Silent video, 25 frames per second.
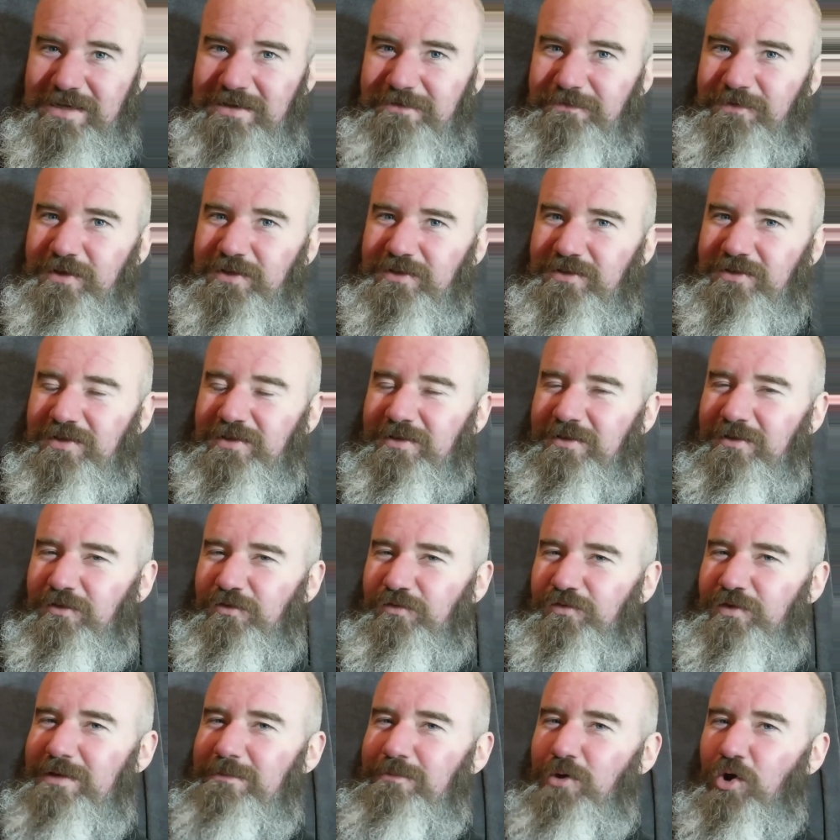Reavers.
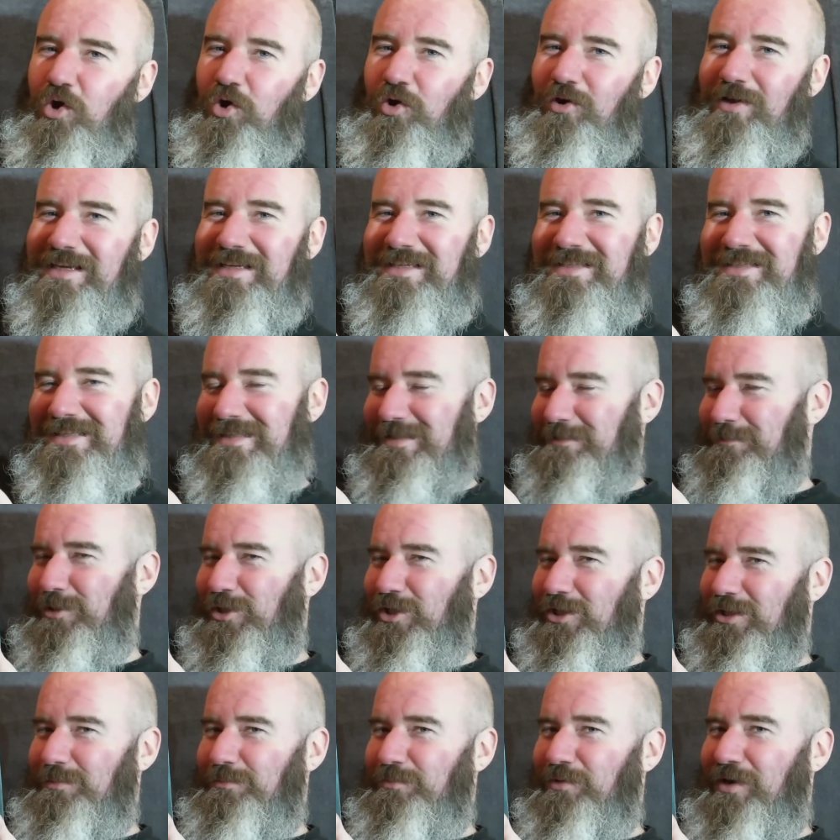Three more
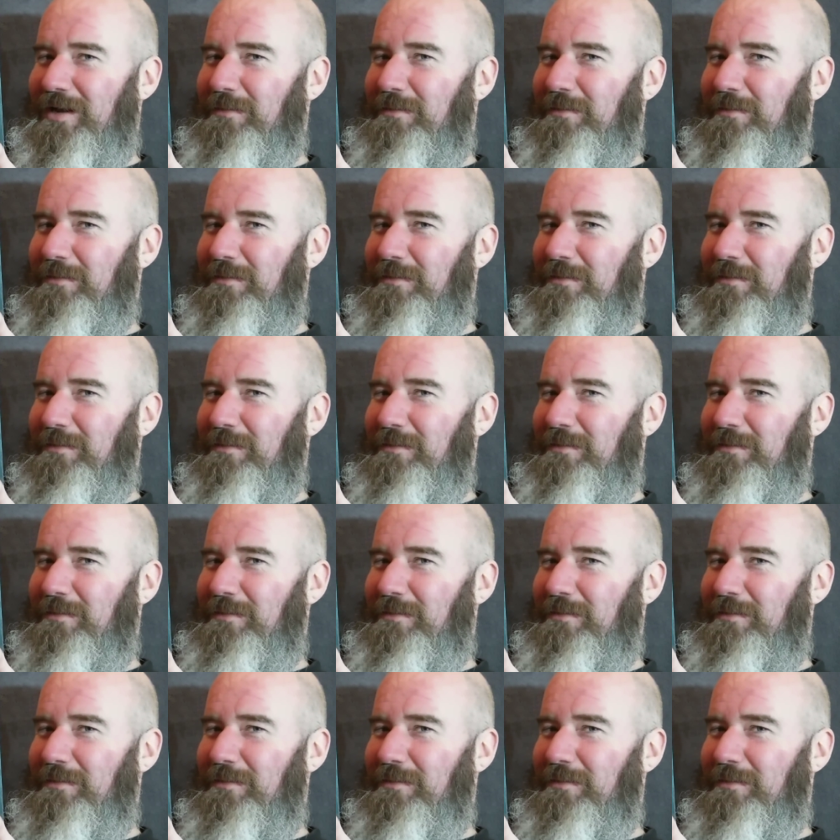easy-to-build